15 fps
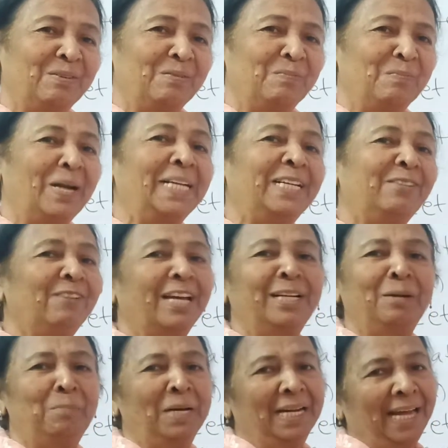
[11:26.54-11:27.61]

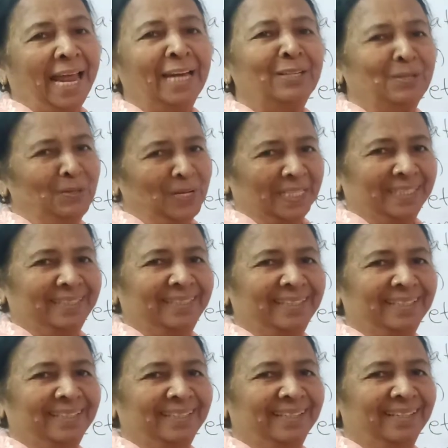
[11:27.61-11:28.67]
multivariable calculus,
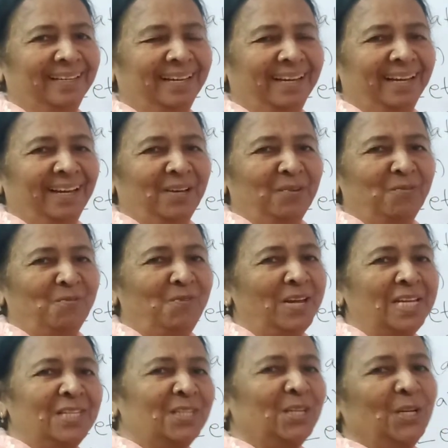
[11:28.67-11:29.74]

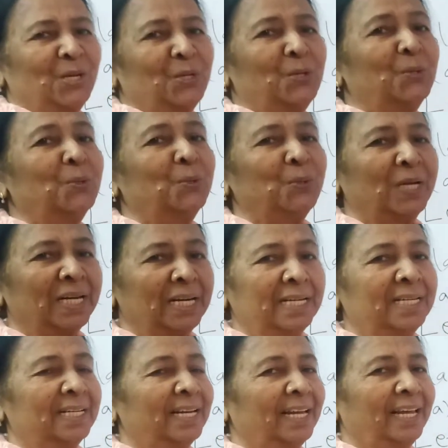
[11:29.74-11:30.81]
which you did
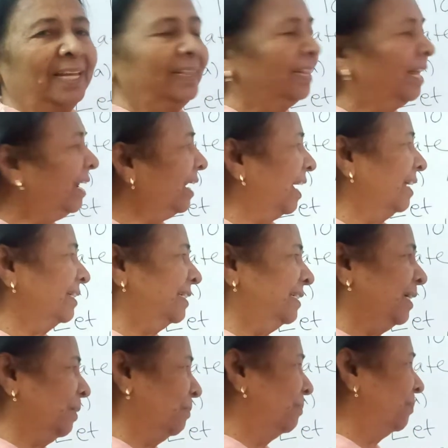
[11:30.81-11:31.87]
in the last
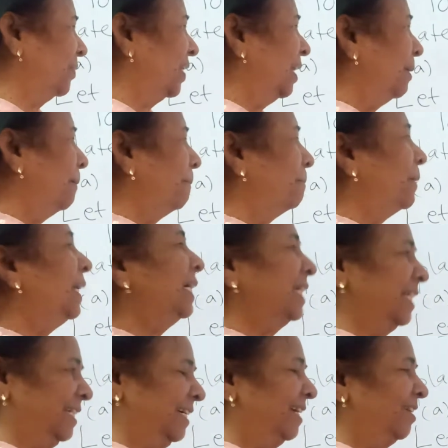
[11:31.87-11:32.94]
time. But
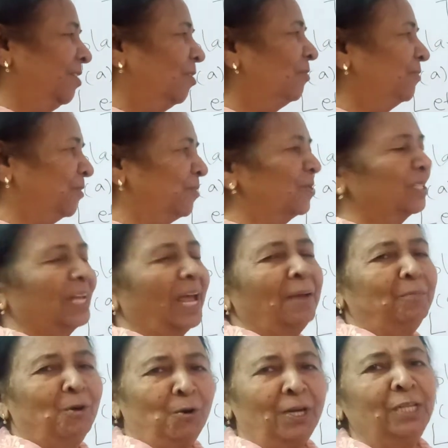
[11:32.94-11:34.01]
of course I
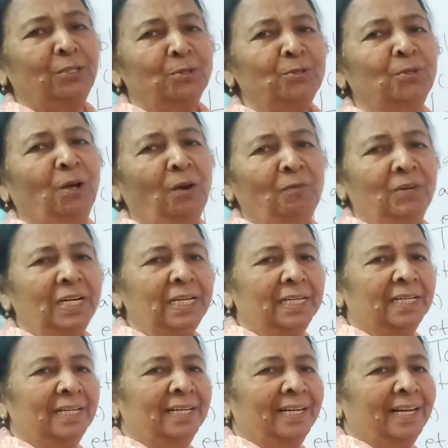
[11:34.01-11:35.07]
am going to solve it
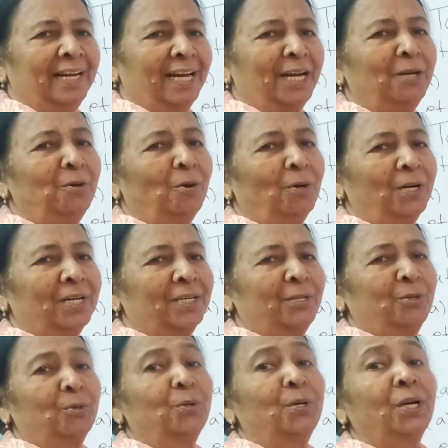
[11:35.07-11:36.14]
in order
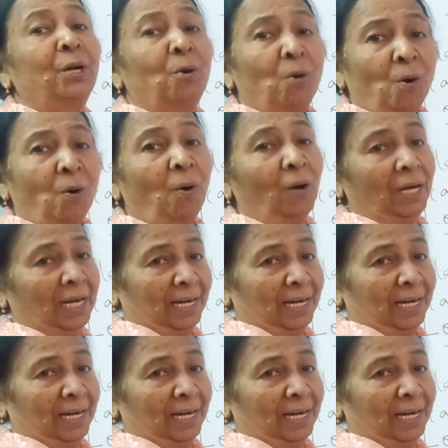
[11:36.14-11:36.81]
to recall.